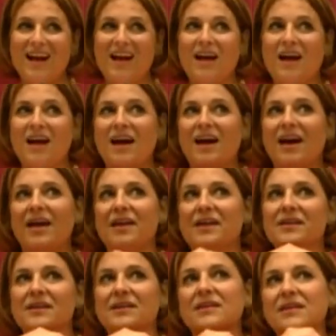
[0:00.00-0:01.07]
God,
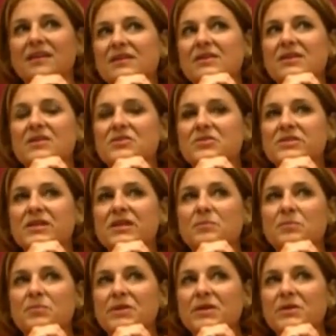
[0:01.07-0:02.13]
okay, there's like a
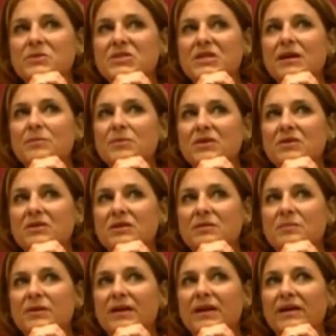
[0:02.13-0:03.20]
blowjob in Good
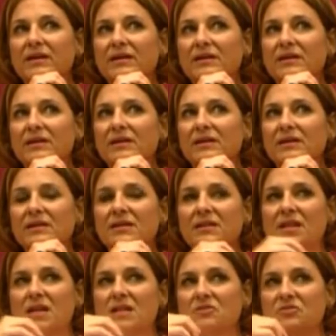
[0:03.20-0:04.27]
and Bad in
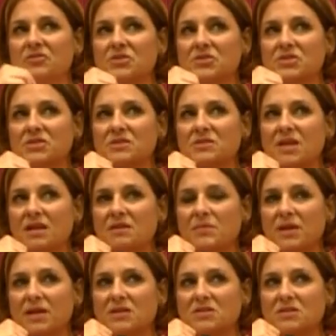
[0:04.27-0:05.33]
like the first ten
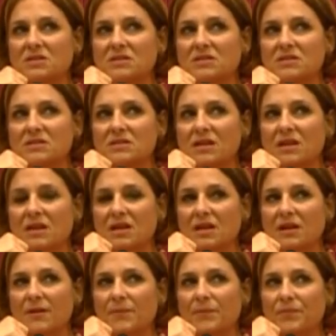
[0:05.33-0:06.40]
pages.
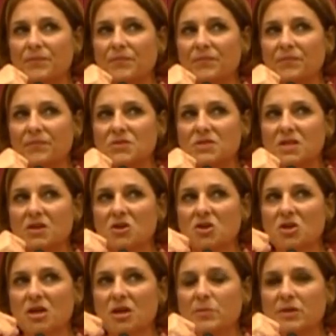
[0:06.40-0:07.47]
There's like a
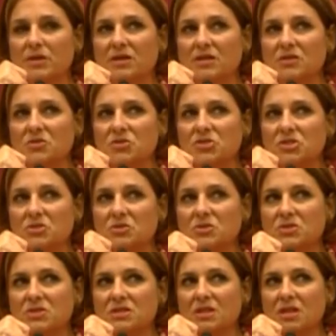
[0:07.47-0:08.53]
hookup in, in Her
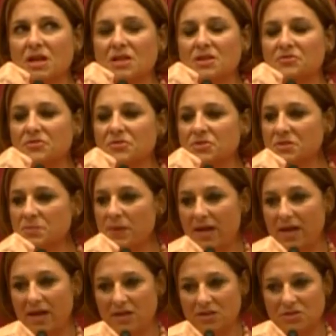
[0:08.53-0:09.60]
Shoes on the first
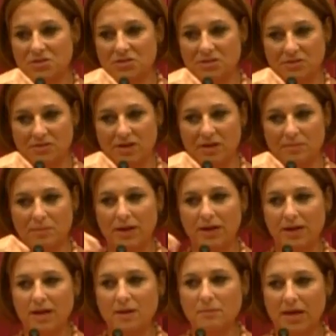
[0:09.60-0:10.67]
page, right? My,
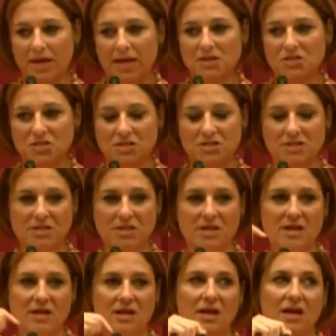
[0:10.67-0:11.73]
my agent is
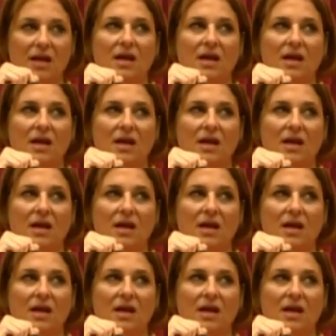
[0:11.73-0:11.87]
here.